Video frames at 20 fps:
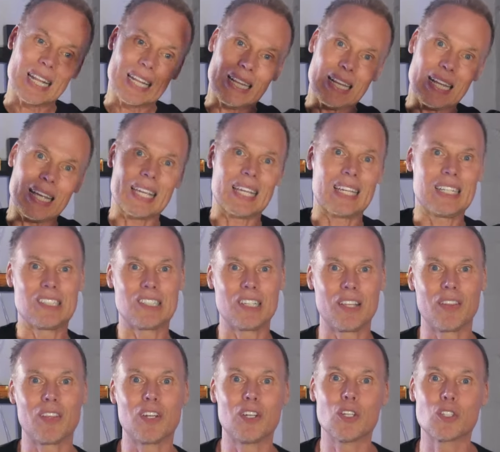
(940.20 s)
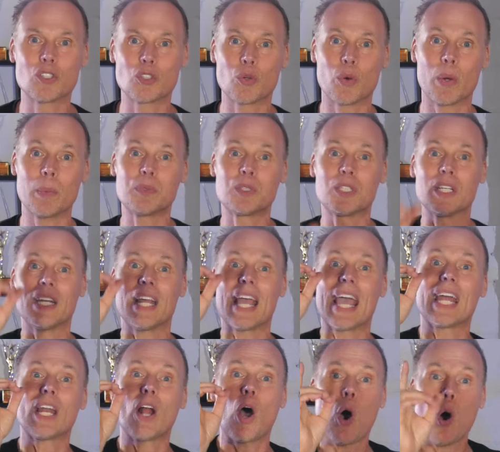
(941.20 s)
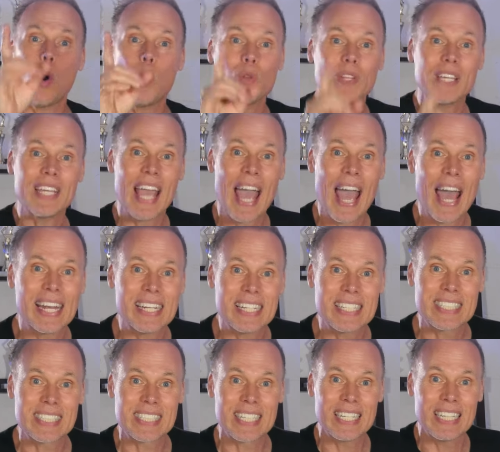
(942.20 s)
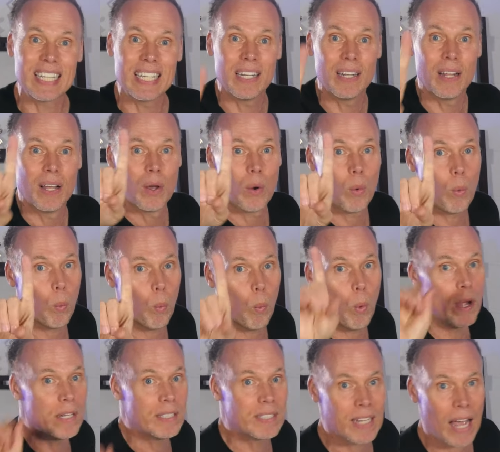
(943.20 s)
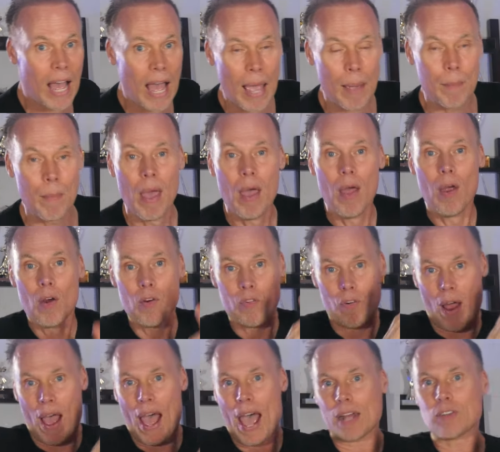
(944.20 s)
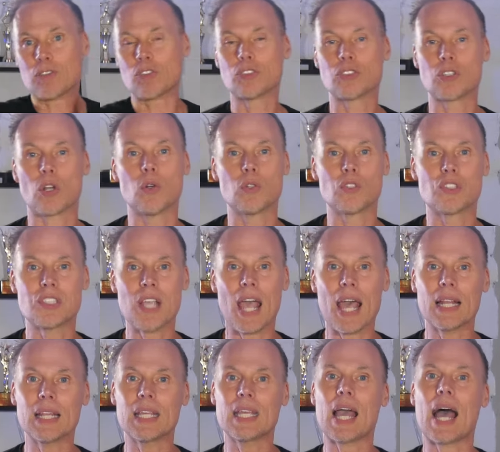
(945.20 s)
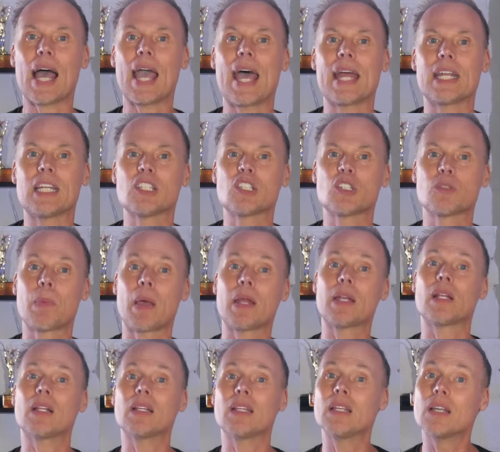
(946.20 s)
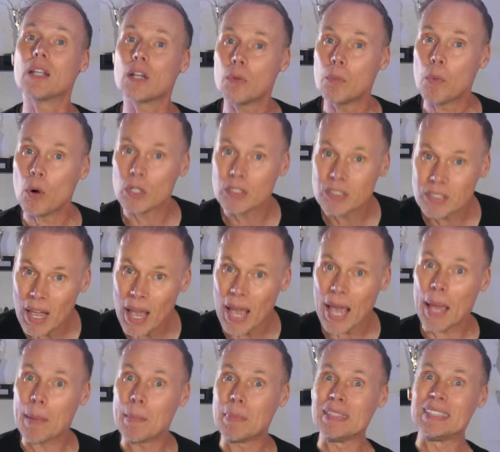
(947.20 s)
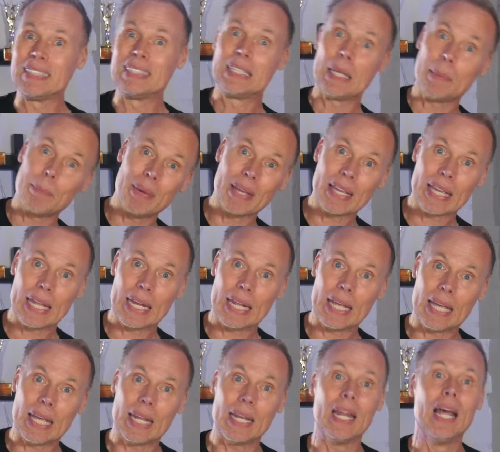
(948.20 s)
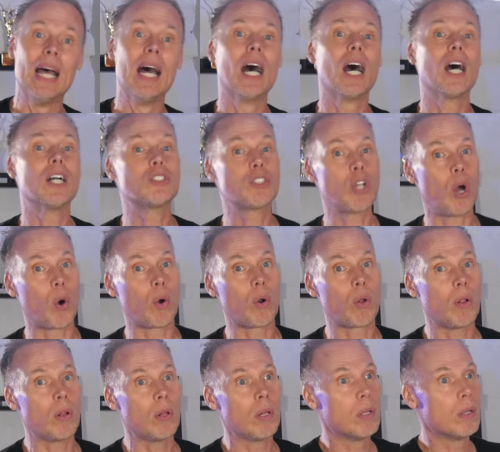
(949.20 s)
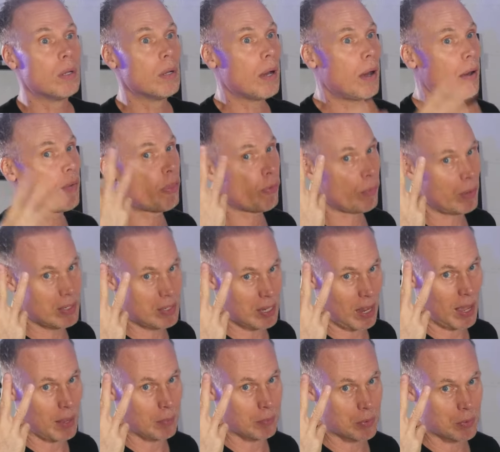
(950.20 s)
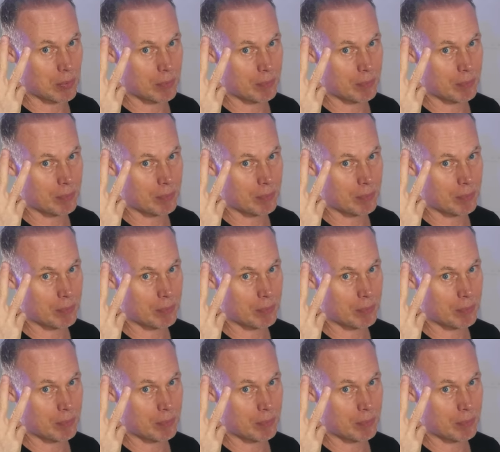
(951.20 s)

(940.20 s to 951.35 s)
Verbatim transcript: link is in the description, and only had to seal it one time. For Hydrostone Sally, I had to spend a little more time dipping it in, a total of three times.